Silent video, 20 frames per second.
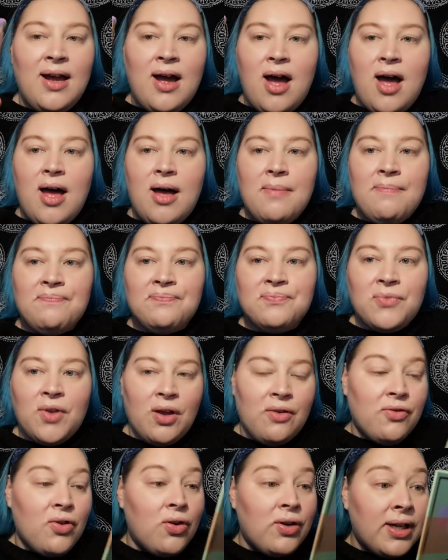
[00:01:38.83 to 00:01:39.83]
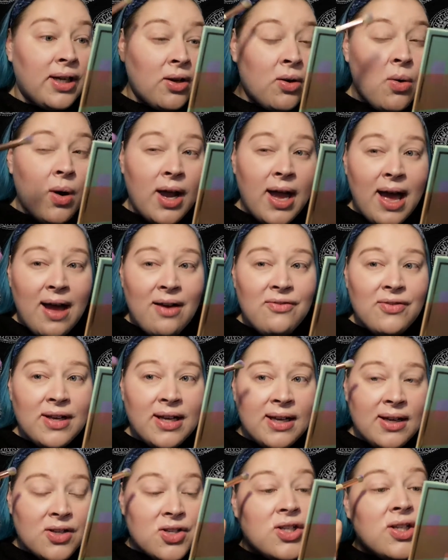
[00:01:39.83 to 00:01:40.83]
I've gone in quite
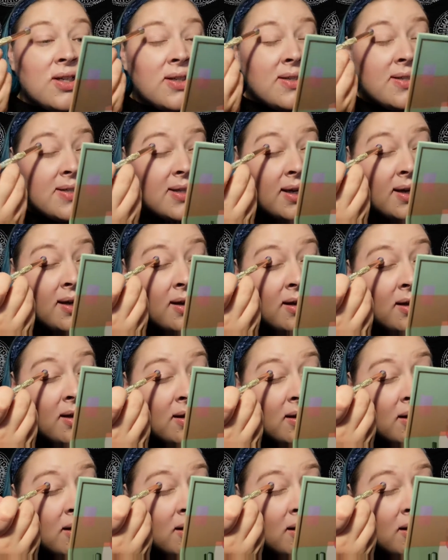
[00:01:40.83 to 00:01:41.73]
heavy, as you can see,